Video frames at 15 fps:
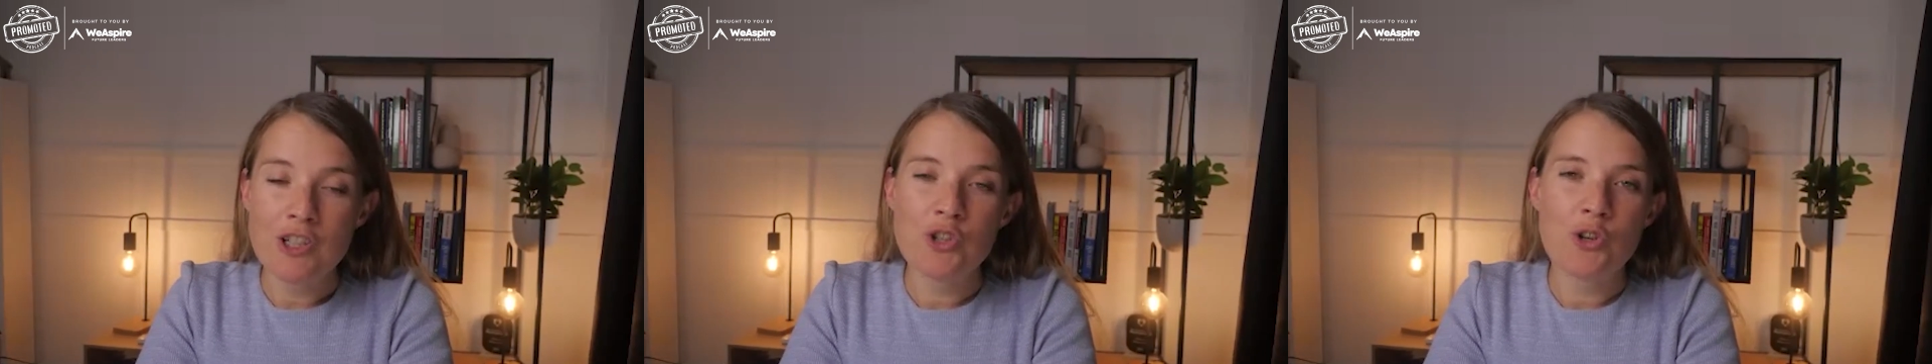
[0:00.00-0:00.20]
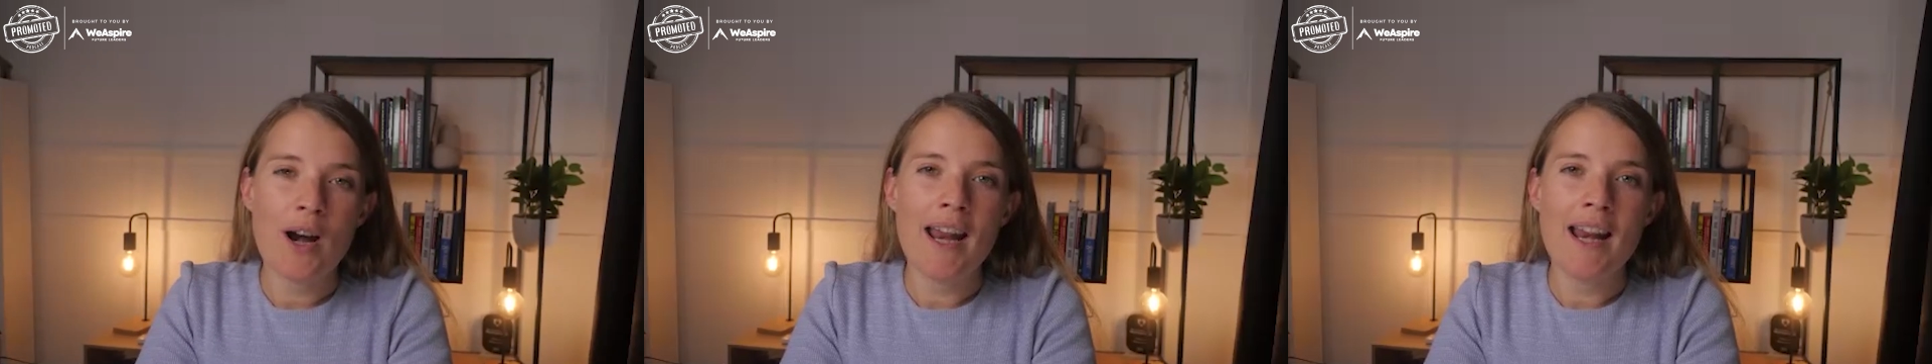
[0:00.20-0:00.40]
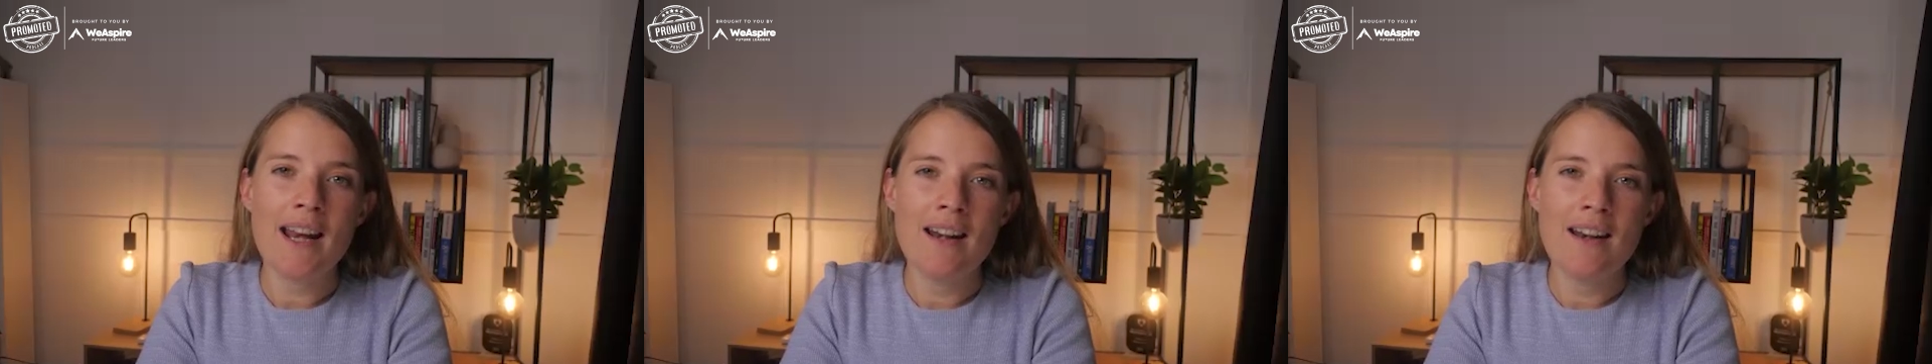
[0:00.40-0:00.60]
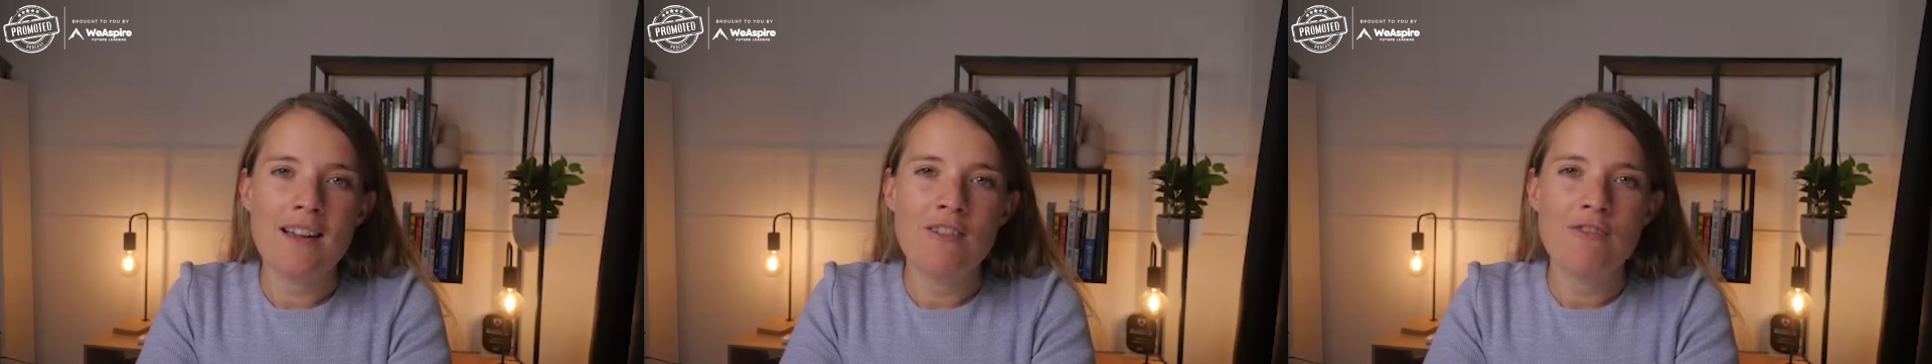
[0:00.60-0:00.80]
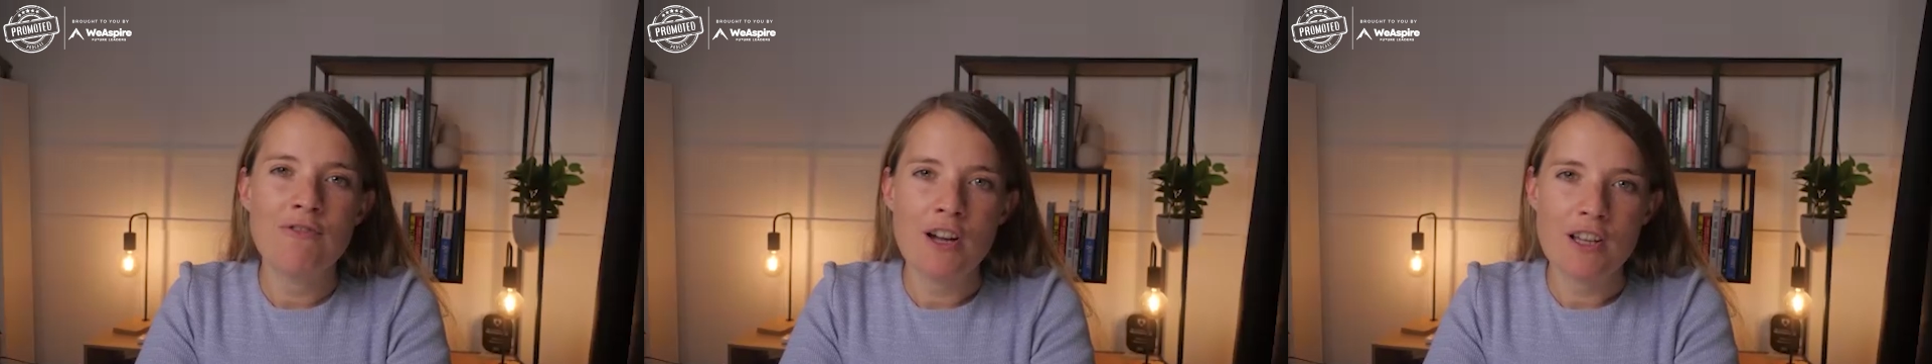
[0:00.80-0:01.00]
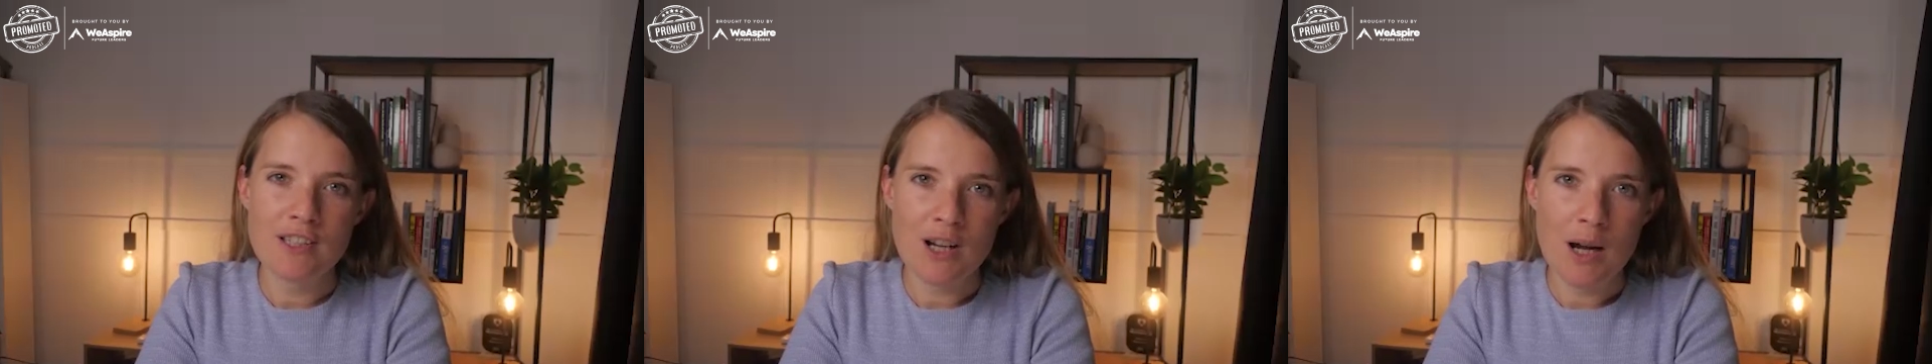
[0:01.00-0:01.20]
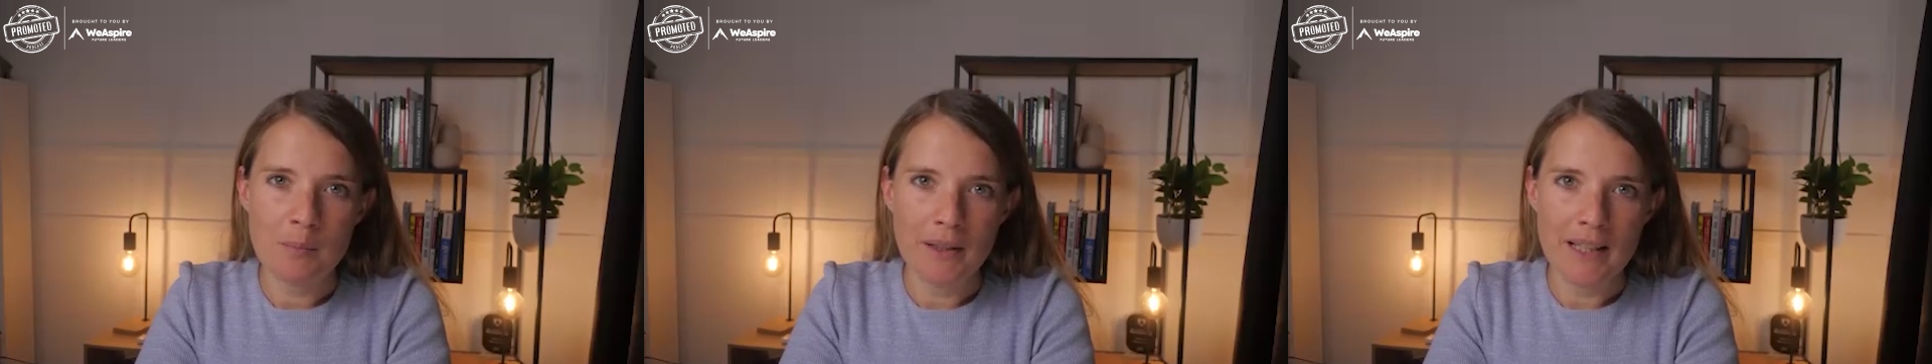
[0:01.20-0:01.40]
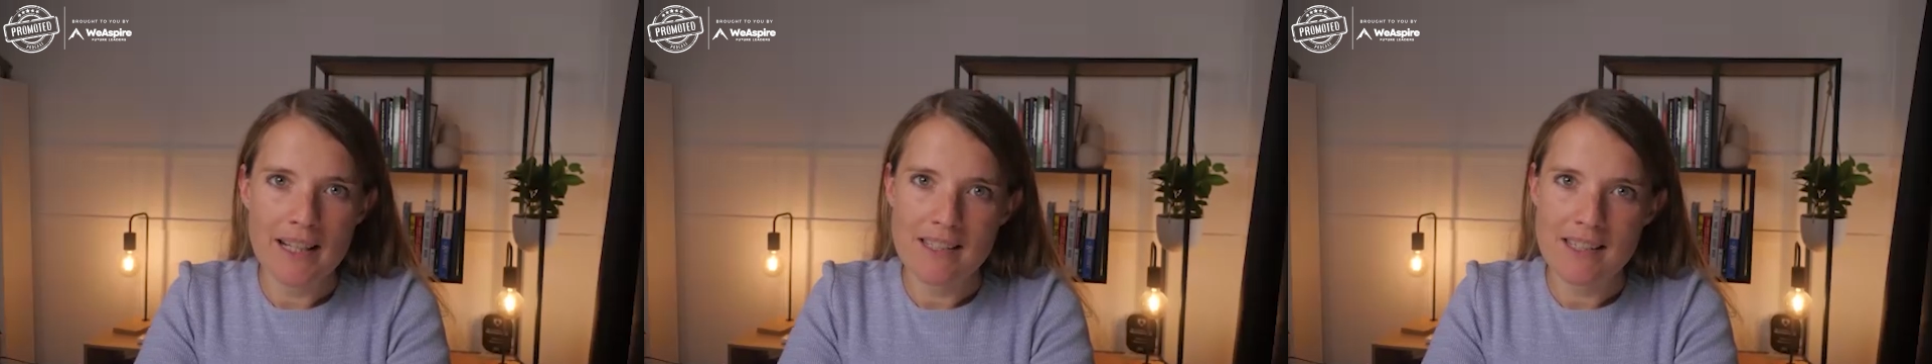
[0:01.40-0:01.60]
to train first
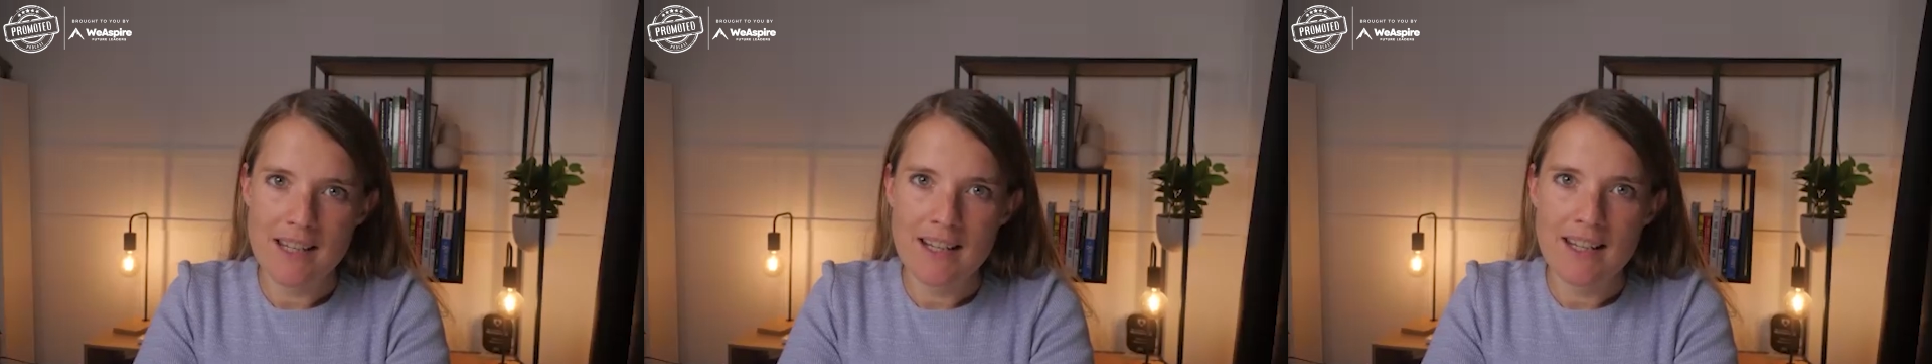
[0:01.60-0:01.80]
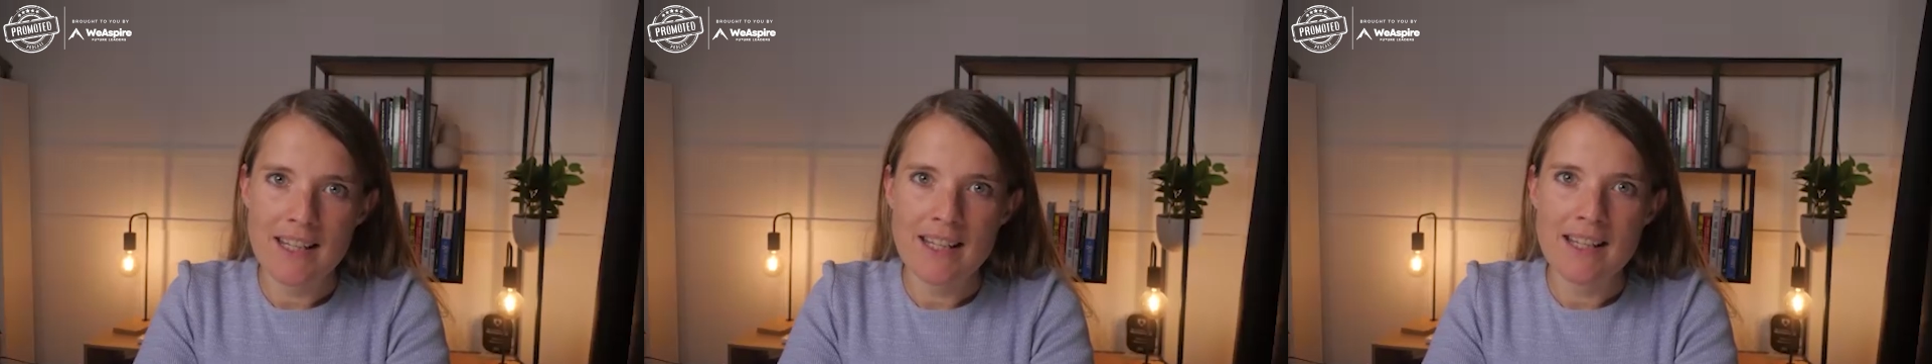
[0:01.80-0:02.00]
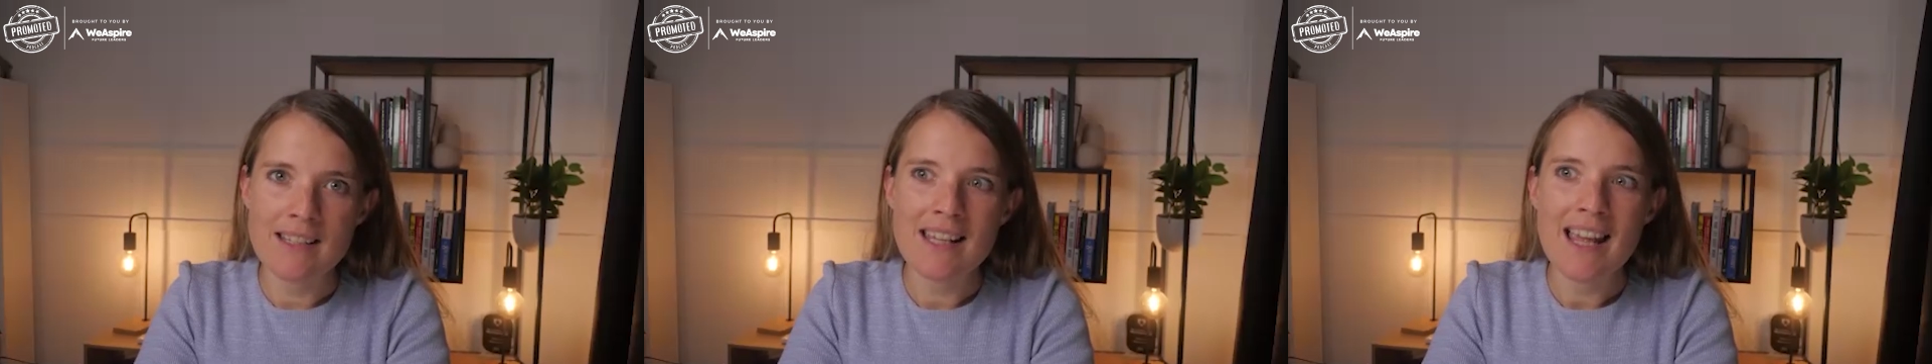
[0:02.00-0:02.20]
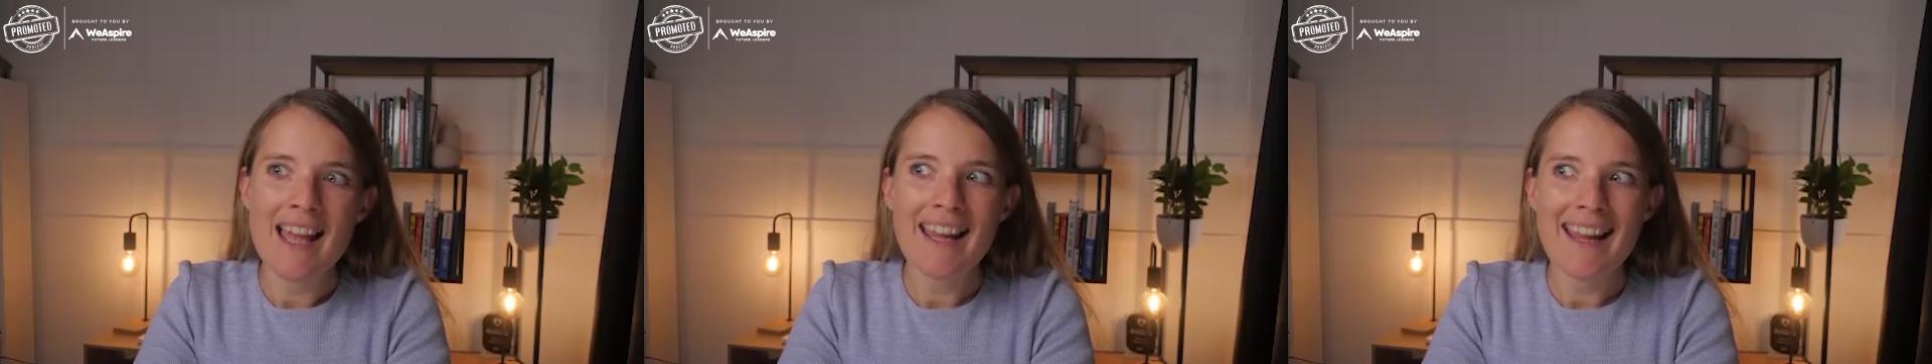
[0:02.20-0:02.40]
time leaders in is